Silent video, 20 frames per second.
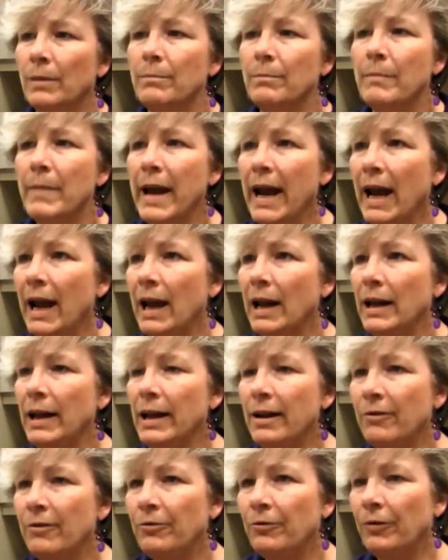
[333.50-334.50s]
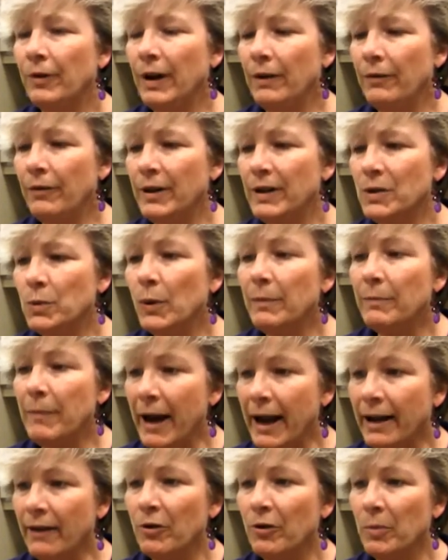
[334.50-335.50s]
Man, if it's with
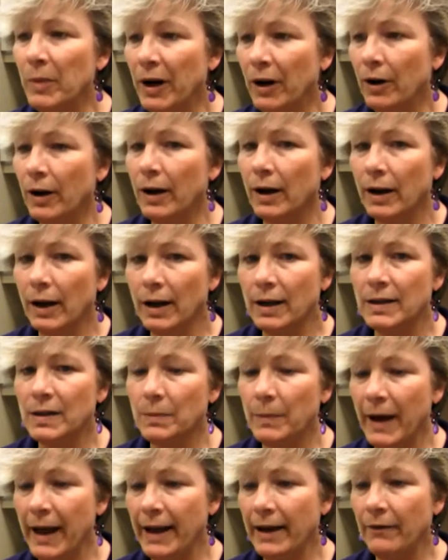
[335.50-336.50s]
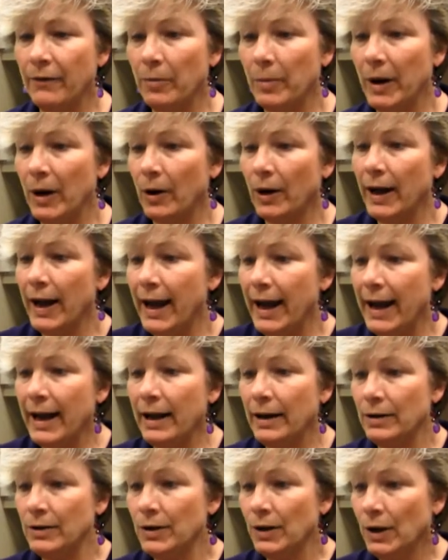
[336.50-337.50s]
Bank of America, because Bank of America
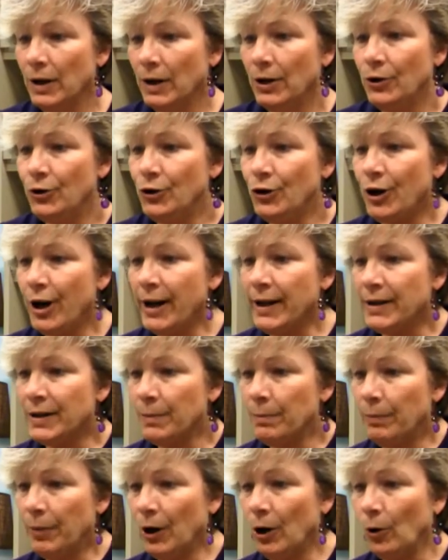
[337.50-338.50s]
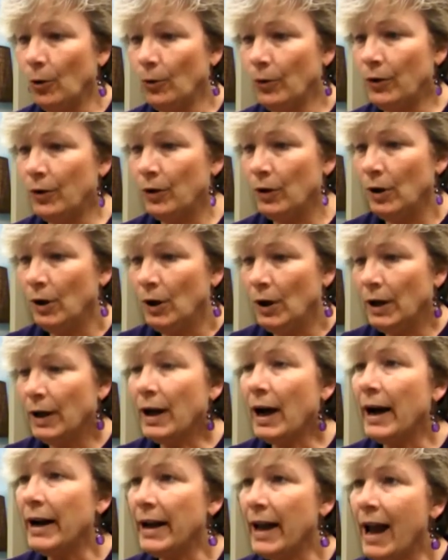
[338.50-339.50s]
and Chase both
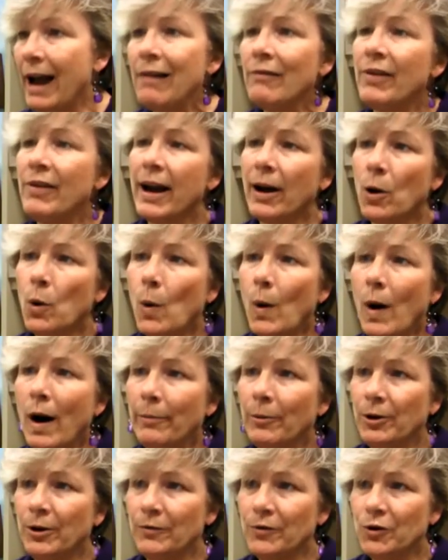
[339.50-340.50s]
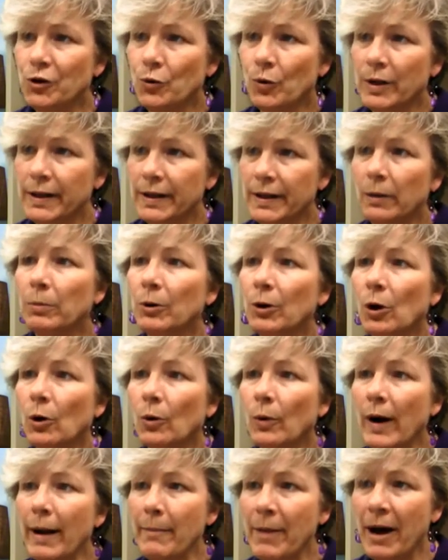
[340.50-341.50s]
kind of have that cooperative short sale
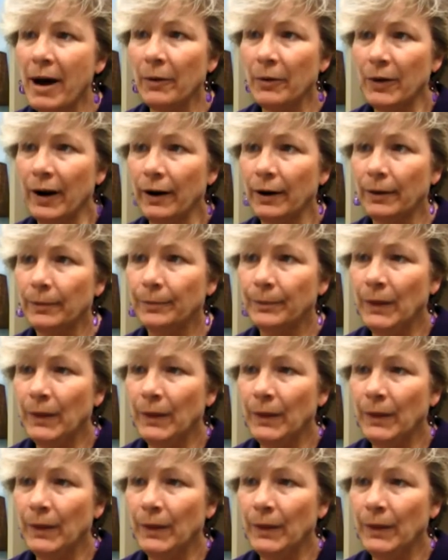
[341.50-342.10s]
program out there.